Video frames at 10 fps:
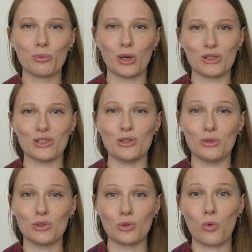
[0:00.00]
person to
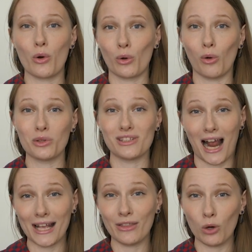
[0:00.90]
quote-unquote
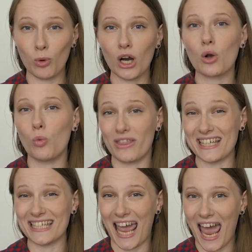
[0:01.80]
sign their work with
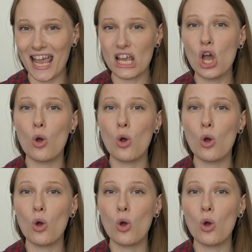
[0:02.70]
a tag